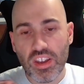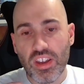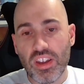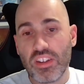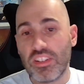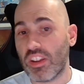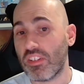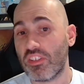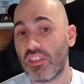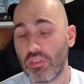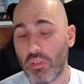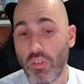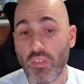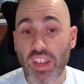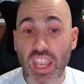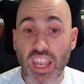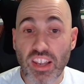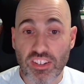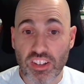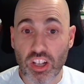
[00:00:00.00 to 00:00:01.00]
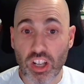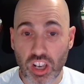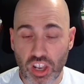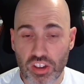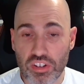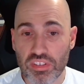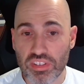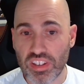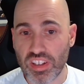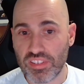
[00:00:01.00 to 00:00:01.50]
So I guess to
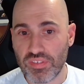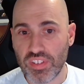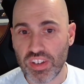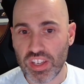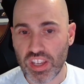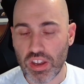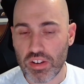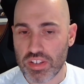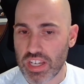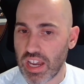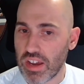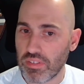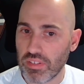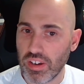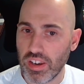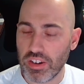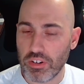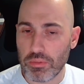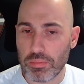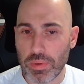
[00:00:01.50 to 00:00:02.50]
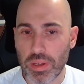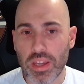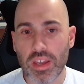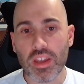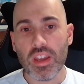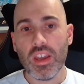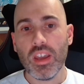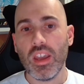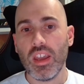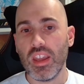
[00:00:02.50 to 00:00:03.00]
close this video down a little bit
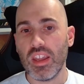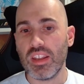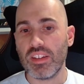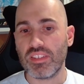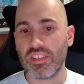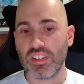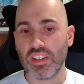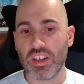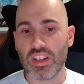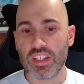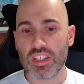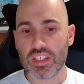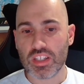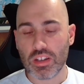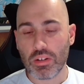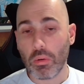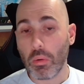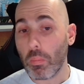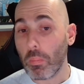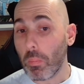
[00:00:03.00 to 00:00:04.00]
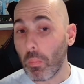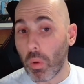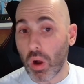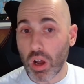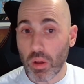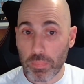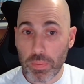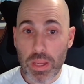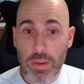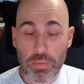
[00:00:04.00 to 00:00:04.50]
is that
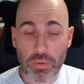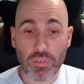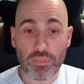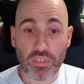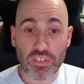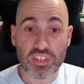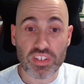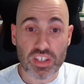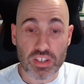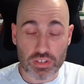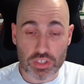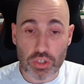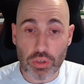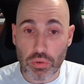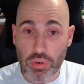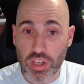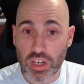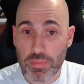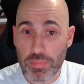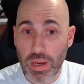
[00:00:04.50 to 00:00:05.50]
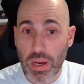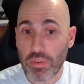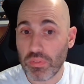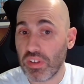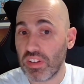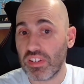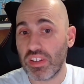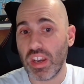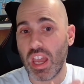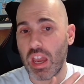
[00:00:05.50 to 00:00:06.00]
while people obviously are talking about
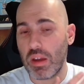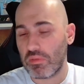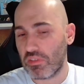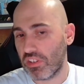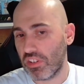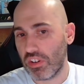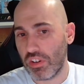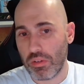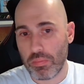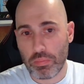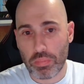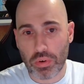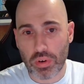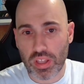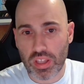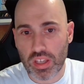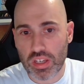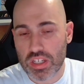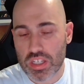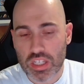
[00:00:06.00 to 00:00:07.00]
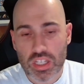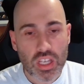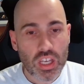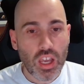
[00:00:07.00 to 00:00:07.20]
this and absolutely brilliant,